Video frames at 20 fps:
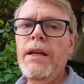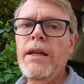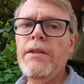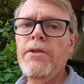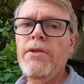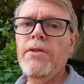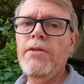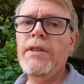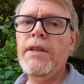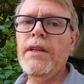I
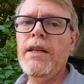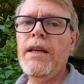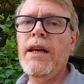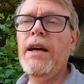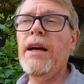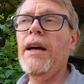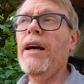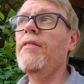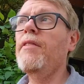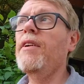don't think I
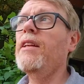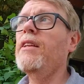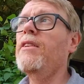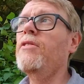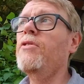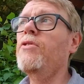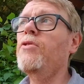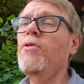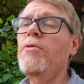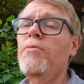have any
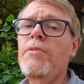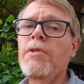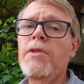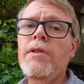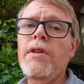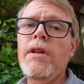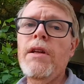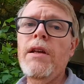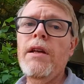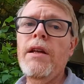new,
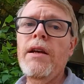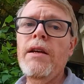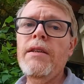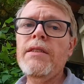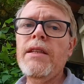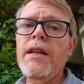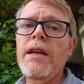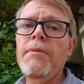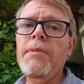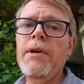but
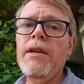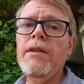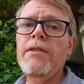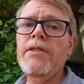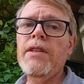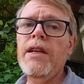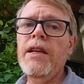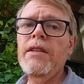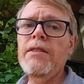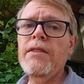last time I
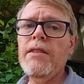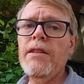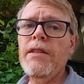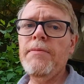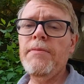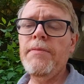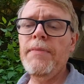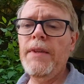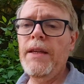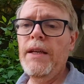changed,
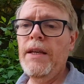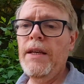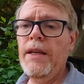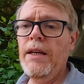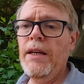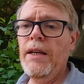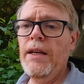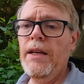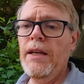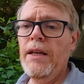
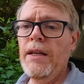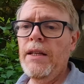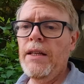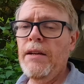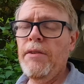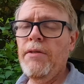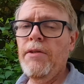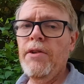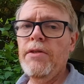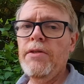
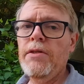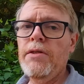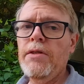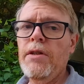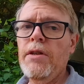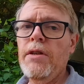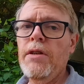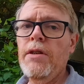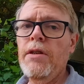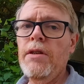it was
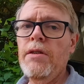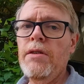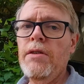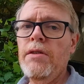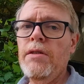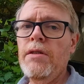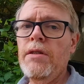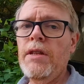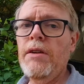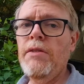
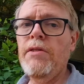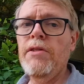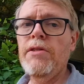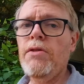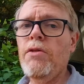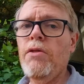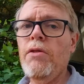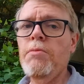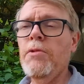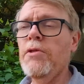
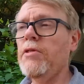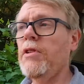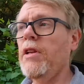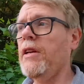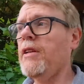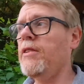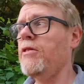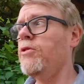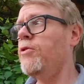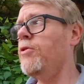almost
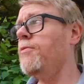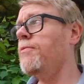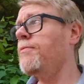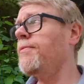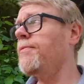like new.